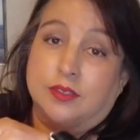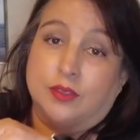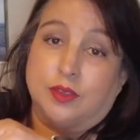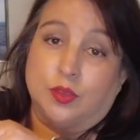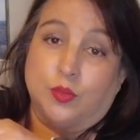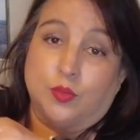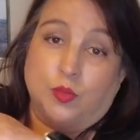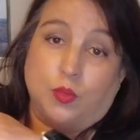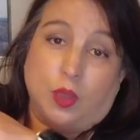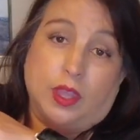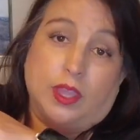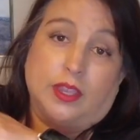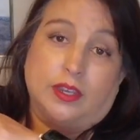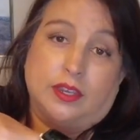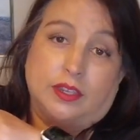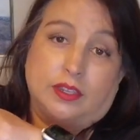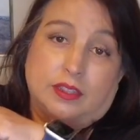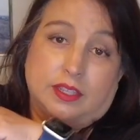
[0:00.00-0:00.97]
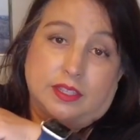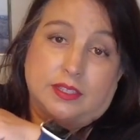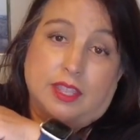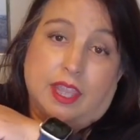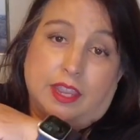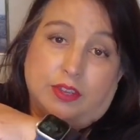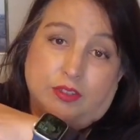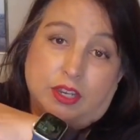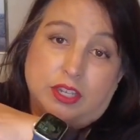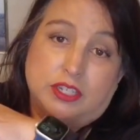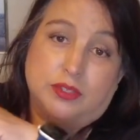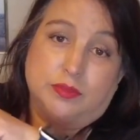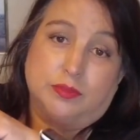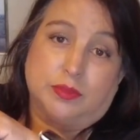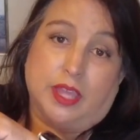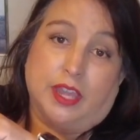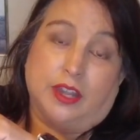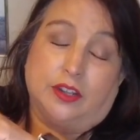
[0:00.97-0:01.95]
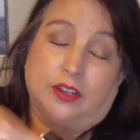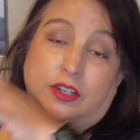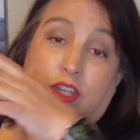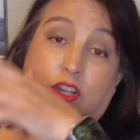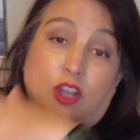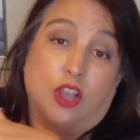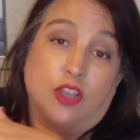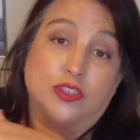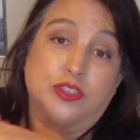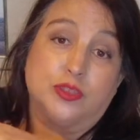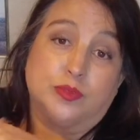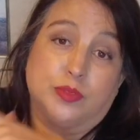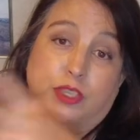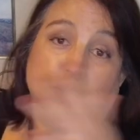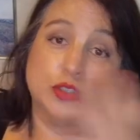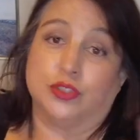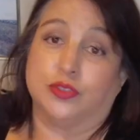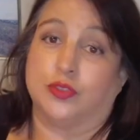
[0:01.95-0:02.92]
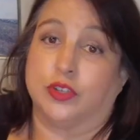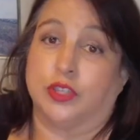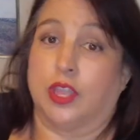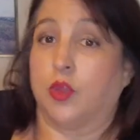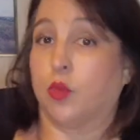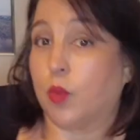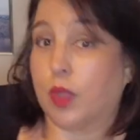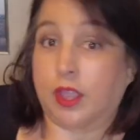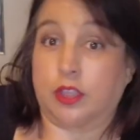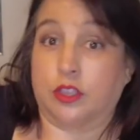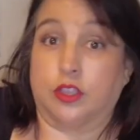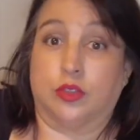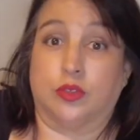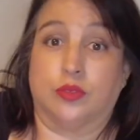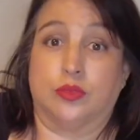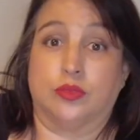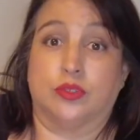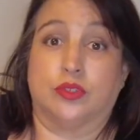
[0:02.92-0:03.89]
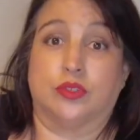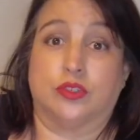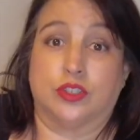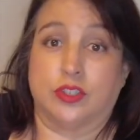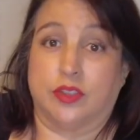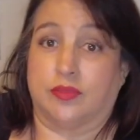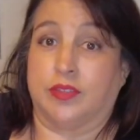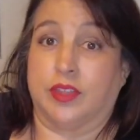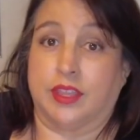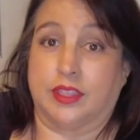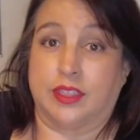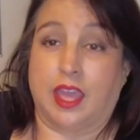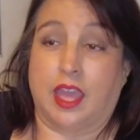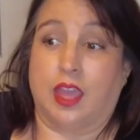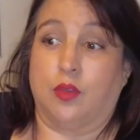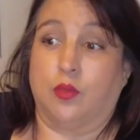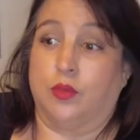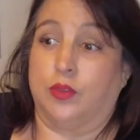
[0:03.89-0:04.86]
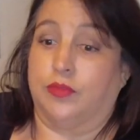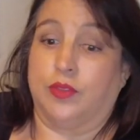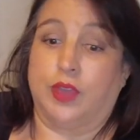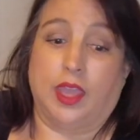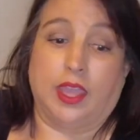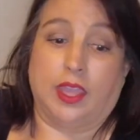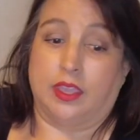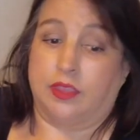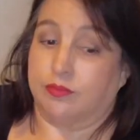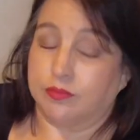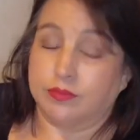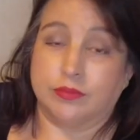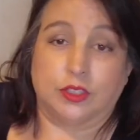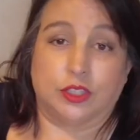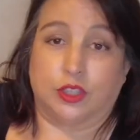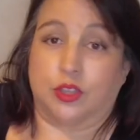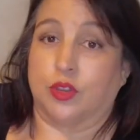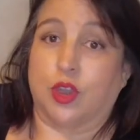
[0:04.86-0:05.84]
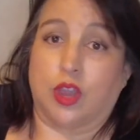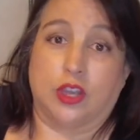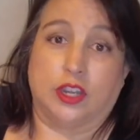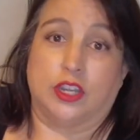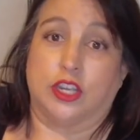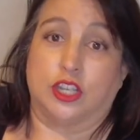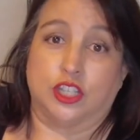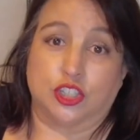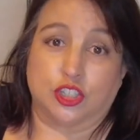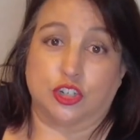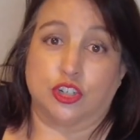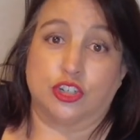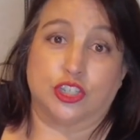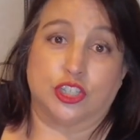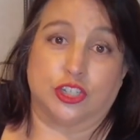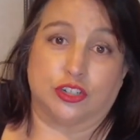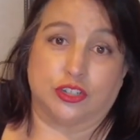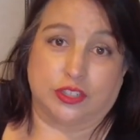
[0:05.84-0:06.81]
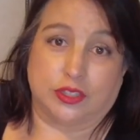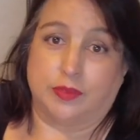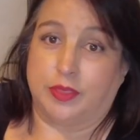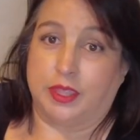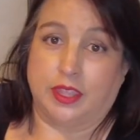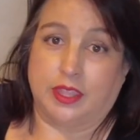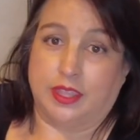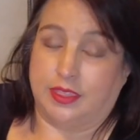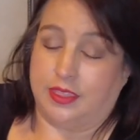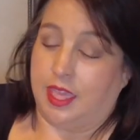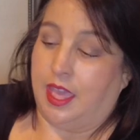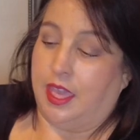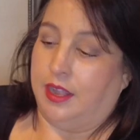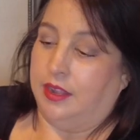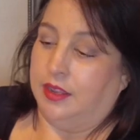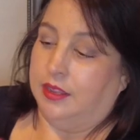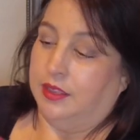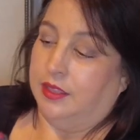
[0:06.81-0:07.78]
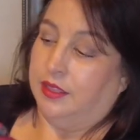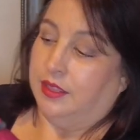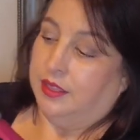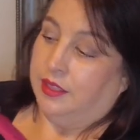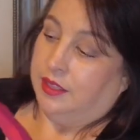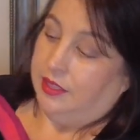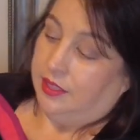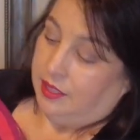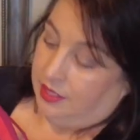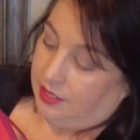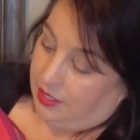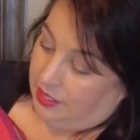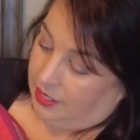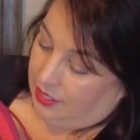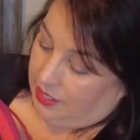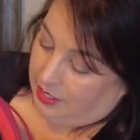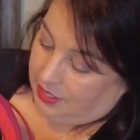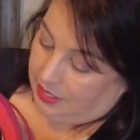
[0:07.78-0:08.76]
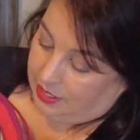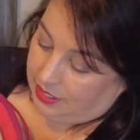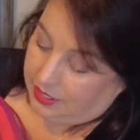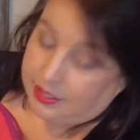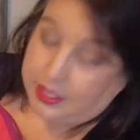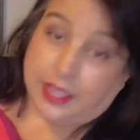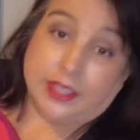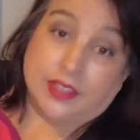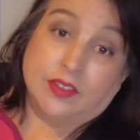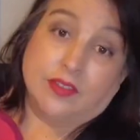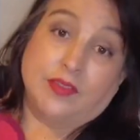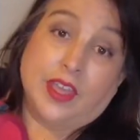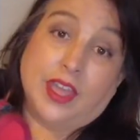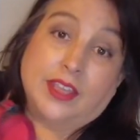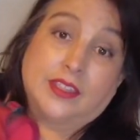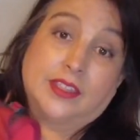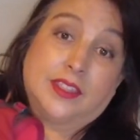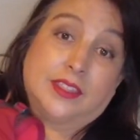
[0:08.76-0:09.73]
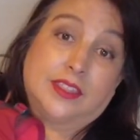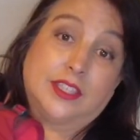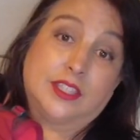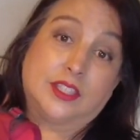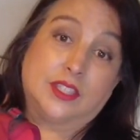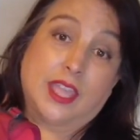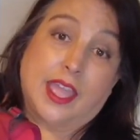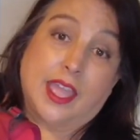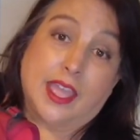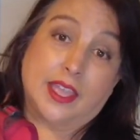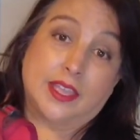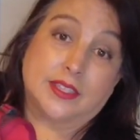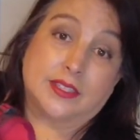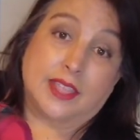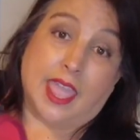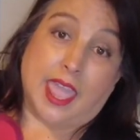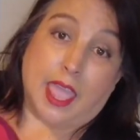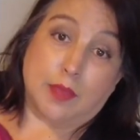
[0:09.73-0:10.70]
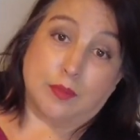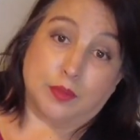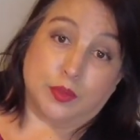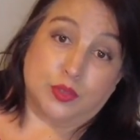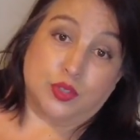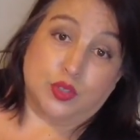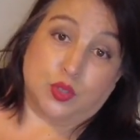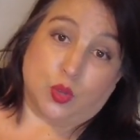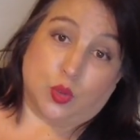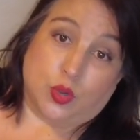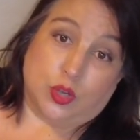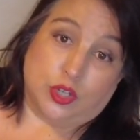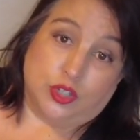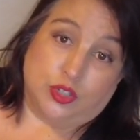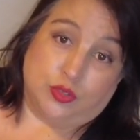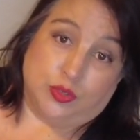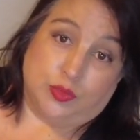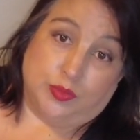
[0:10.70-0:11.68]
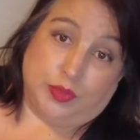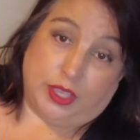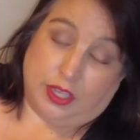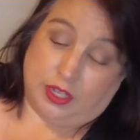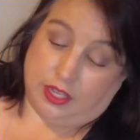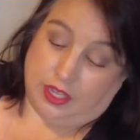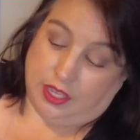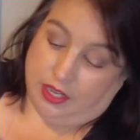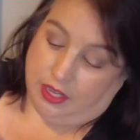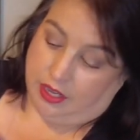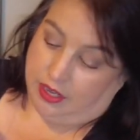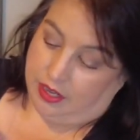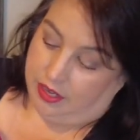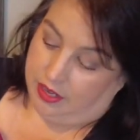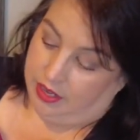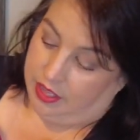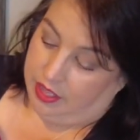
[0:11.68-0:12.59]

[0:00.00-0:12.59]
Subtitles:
hydration bladder could also be used for like wet clothes or stuff like that if on an excursion or something like that. Like the fact that this has ample storage room in here,